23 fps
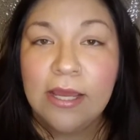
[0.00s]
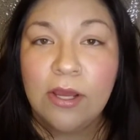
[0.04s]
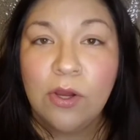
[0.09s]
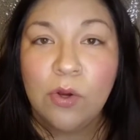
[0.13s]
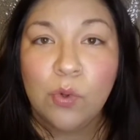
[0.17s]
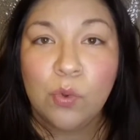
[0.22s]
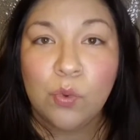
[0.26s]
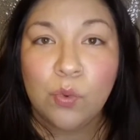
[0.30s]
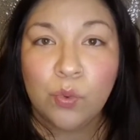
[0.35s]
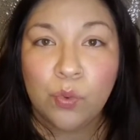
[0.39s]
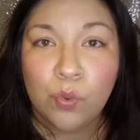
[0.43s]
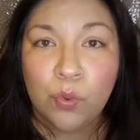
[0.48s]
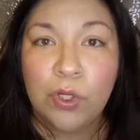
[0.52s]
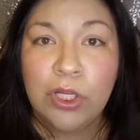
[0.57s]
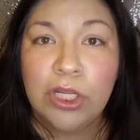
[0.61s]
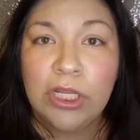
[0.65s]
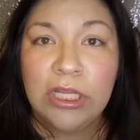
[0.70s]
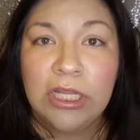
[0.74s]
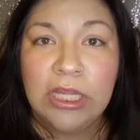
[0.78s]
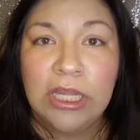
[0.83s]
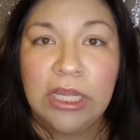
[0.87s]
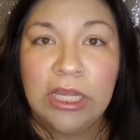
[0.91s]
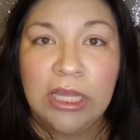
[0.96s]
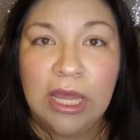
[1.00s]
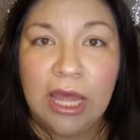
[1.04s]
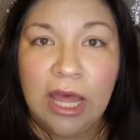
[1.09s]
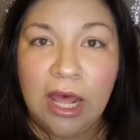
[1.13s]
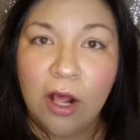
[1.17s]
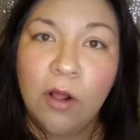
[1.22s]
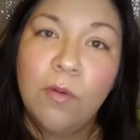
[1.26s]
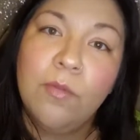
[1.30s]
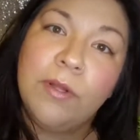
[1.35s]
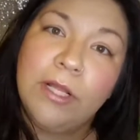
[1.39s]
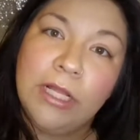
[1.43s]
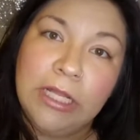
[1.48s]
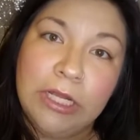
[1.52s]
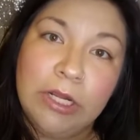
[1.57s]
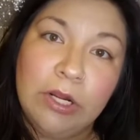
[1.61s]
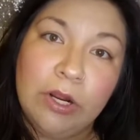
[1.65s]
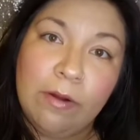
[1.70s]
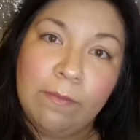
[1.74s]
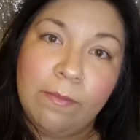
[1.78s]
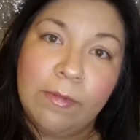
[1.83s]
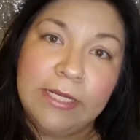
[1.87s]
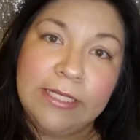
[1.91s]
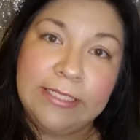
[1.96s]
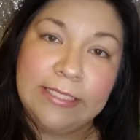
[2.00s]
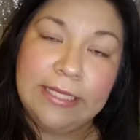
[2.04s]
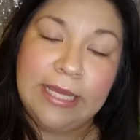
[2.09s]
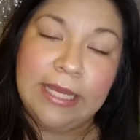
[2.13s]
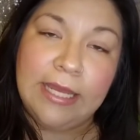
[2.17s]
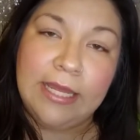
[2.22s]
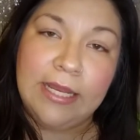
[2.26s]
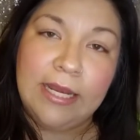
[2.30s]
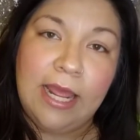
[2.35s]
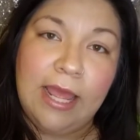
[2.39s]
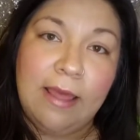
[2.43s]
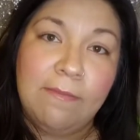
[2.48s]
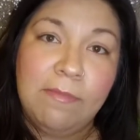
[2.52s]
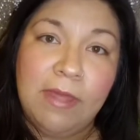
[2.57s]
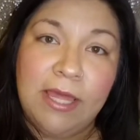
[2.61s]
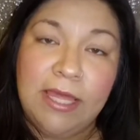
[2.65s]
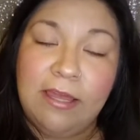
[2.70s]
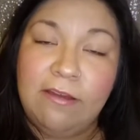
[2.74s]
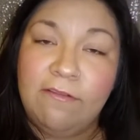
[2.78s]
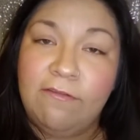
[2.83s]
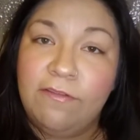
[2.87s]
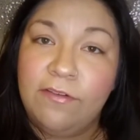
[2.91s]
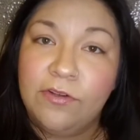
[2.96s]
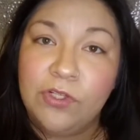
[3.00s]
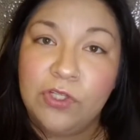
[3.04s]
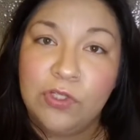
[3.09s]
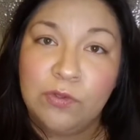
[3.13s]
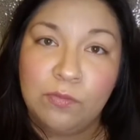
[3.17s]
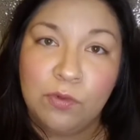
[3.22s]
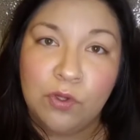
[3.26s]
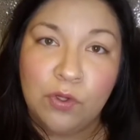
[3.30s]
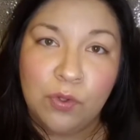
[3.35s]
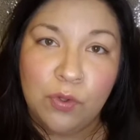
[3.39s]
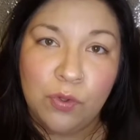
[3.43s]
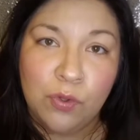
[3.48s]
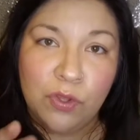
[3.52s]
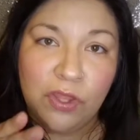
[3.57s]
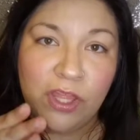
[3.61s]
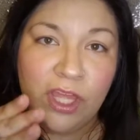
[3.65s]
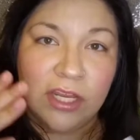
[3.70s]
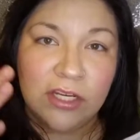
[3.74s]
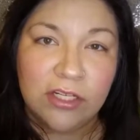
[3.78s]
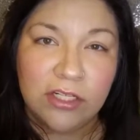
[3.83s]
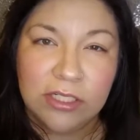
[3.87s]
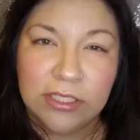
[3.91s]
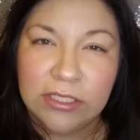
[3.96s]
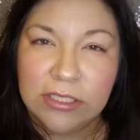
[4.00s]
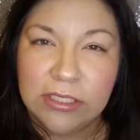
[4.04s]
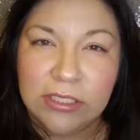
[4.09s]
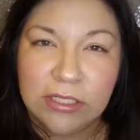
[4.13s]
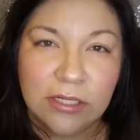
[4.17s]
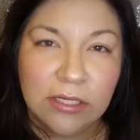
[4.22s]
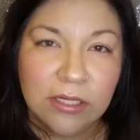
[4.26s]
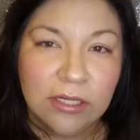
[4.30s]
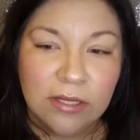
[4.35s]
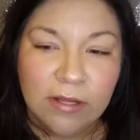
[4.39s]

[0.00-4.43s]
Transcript: really help clear up my skin and make it feel smooth and just